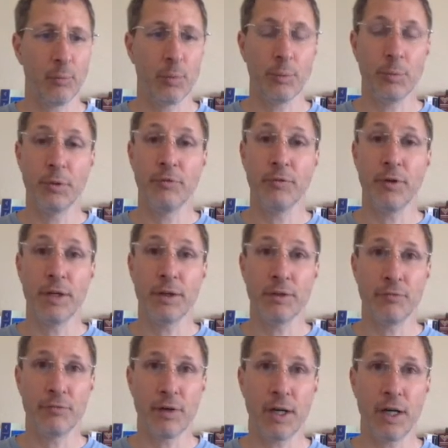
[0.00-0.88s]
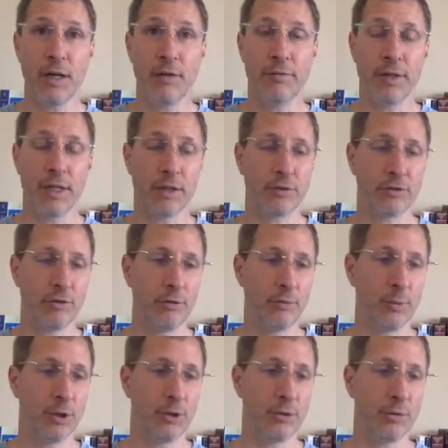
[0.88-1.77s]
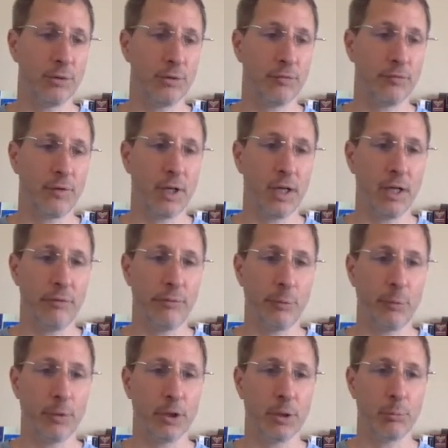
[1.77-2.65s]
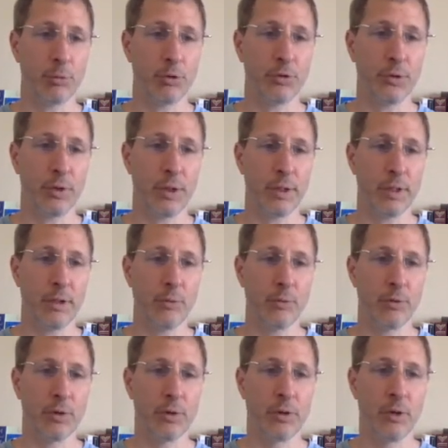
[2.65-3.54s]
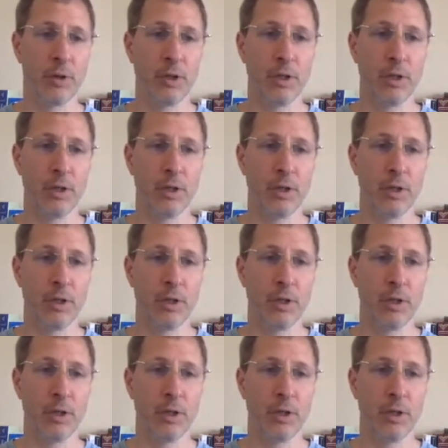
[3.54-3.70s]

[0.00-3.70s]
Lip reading: When we find the 5, it actually returns a 5, and we can print that out.